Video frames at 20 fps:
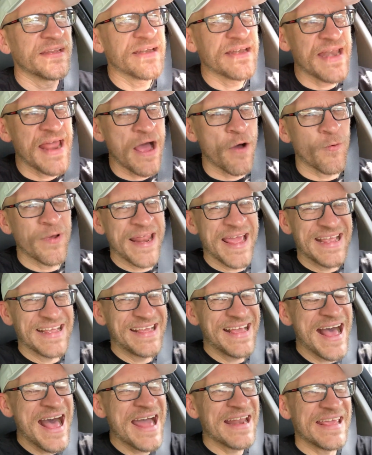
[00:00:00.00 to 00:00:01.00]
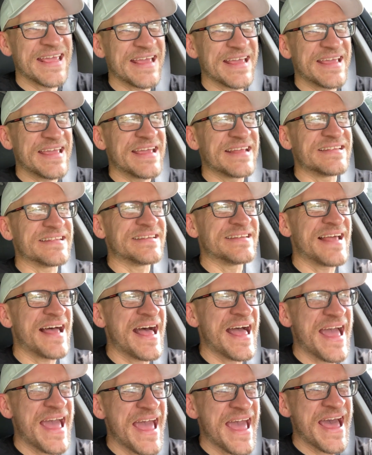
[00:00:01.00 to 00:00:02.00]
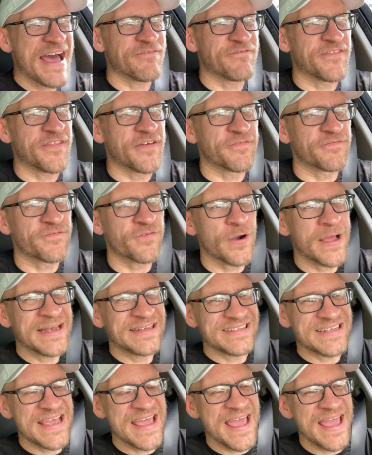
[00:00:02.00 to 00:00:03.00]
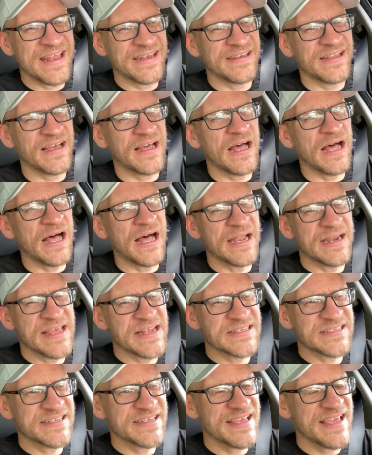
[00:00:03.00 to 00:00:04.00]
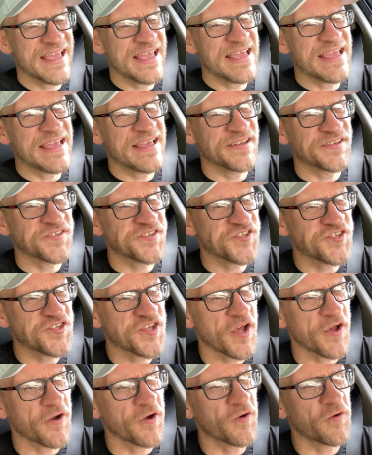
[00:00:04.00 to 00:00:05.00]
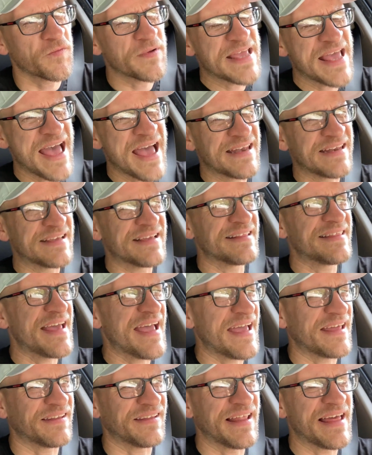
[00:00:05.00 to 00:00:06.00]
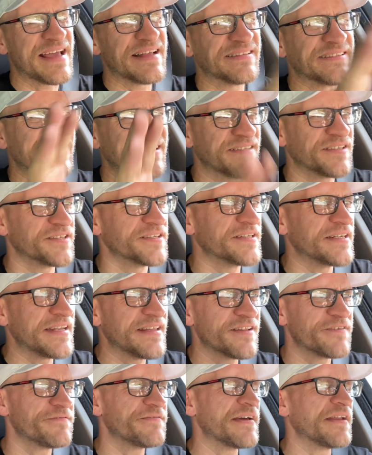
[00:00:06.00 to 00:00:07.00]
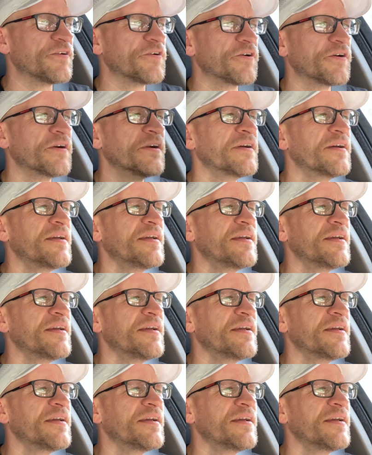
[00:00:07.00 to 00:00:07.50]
Now, when I got it, it did not have the front end on it, and so we had to get the headlights and the hood and the fender.